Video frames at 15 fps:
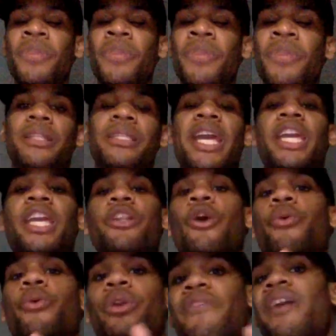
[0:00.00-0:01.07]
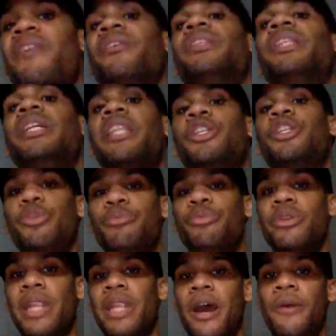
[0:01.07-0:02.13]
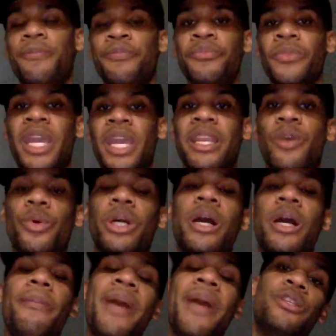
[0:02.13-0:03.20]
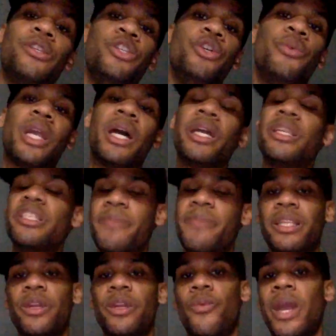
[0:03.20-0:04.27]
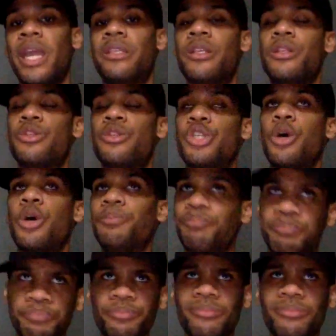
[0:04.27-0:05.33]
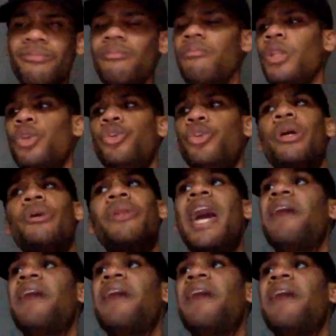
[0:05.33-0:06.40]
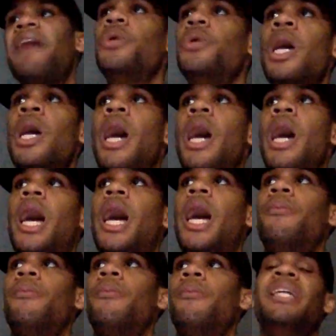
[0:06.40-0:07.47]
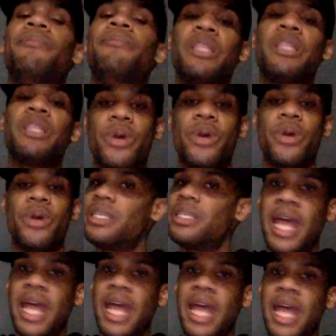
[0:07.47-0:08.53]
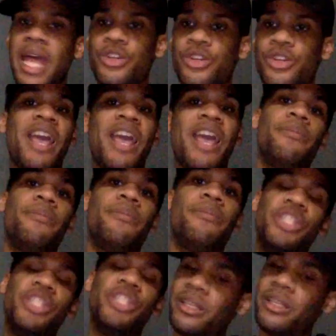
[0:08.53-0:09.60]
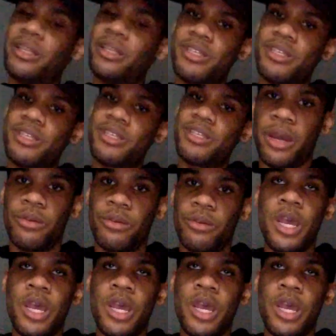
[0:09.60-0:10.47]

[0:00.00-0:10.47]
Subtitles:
and taking note of everything that you put out, and it will come back to you in unexpected ways. And so you don't have to dim someone else's light. You don't have to be jealous of someone else.